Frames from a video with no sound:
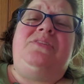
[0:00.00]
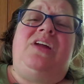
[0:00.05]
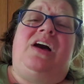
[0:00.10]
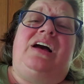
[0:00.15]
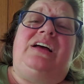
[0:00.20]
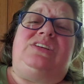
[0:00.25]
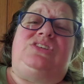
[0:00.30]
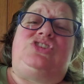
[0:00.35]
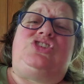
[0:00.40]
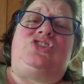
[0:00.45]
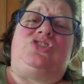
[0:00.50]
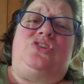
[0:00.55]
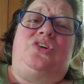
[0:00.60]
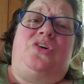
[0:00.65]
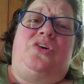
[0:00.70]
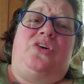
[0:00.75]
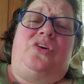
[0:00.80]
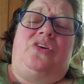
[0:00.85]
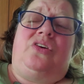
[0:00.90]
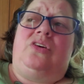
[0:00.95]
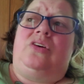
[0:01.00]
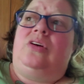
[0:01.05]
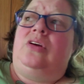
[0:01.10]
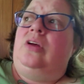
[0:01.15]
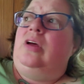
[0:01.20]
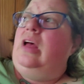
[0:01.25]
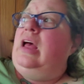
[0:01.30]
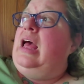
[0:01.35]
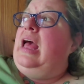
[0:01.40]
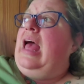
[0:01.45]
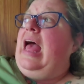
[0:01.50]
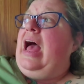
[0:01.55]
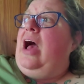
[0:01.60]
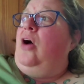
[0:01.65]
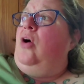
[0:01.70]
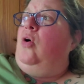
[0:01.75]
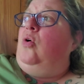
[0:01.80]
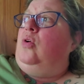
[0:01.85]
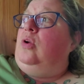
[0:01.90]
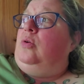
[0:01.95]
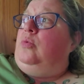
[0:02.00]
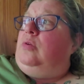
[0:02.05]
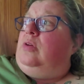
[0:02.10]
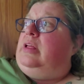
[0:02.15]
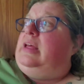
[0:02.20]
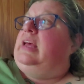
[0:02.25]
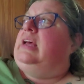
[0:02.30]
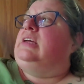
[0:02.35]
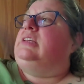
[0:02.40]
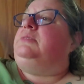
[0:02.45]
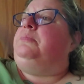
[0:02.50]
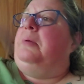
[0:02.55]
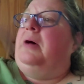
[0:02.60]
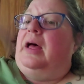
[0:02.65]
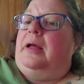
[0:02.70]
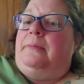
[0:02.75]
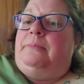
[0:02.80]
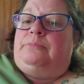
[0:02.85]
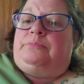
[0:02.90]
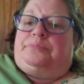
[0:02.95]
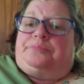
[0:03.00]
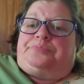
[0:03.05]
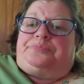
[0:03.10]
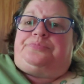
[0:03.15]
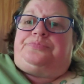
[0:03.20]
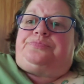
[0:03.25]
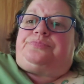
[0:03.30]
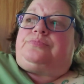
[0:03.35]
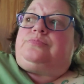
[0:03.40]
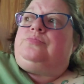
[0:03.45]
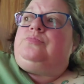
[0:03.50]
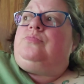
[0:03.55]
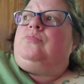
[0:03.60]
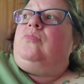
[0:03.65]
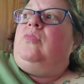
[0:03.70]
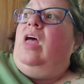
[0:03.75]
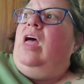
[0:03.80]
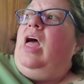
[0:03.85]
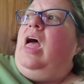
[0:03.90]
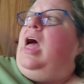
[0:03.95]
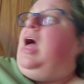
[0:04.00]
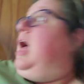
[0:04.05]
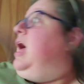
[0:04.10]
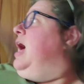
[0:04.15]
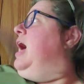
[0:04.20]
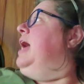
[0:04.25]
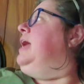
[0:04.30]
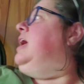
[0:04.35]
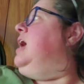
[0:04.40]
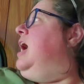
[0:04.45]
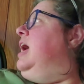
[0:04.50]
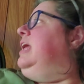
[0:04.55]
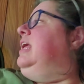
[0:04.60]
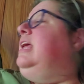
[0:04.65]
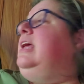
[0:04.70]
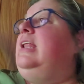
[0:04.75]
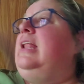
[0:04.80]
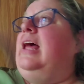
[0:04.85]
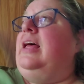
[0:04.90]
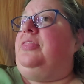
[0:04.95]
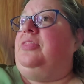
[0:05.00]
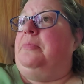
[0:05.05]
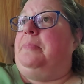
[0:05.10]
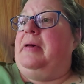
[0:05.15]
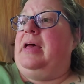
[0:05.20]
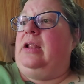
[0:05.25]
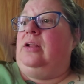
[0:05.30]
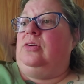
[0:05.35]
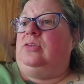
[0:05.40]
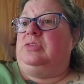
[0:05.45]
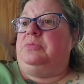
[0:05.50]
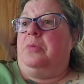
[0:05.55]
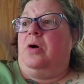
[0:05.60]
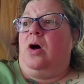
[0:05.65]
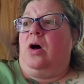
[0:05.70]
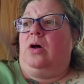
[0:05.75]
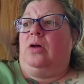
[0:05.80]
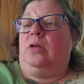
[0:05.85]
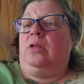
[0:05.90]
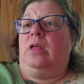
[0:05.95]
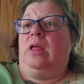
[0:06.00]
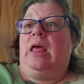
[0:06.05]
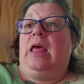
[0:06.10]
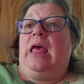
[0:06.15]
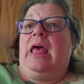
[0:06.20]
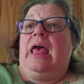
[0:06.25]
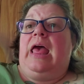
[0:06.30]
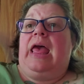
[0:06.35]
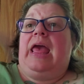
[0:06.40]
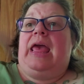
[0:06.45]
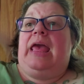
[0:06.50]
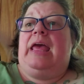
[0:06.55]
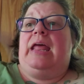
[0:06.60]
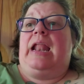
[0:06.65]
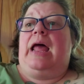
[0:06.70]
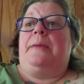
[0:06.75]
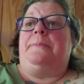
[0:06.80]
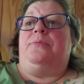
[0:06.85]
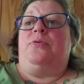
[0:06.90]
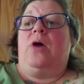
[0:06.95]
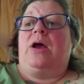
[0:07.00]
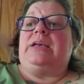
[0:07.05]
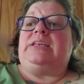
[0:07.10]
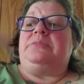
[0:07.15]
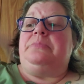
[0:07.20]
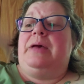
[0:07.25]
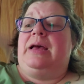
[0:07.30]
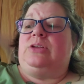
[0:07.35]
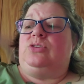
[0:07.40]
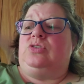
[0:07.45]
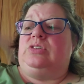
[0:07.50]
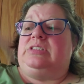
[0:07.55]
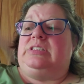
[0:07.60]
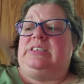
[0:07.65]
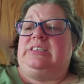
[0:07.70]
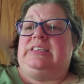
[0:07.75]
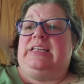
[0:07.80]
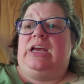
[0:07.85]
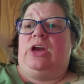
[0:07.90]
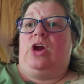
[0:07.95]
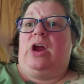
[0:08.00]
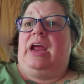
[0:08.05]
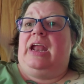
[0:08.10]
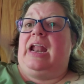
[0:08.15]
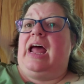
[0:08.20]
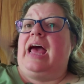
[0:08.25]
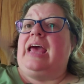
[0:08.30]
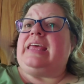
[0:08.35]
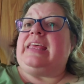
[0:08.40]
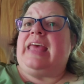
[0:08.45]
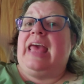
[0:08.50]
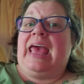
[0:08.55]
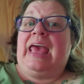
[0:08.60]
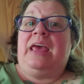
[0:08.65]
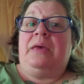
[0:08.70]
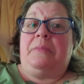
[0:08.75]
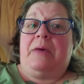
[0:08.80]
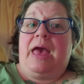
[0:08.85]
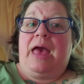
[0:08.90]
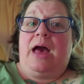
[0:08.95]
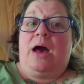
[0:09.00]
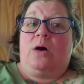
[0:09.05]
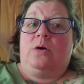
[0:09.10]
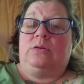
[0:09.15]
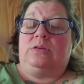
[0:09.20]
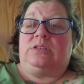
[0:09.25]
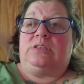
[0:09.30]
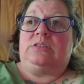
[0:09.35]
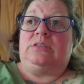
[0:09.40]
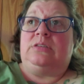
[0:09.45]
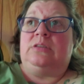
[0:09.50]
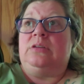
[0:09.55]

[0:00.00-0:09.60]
not sure how old it really is, but I got it at the Peddler's Mall, and I priced mattresses there, and I came out,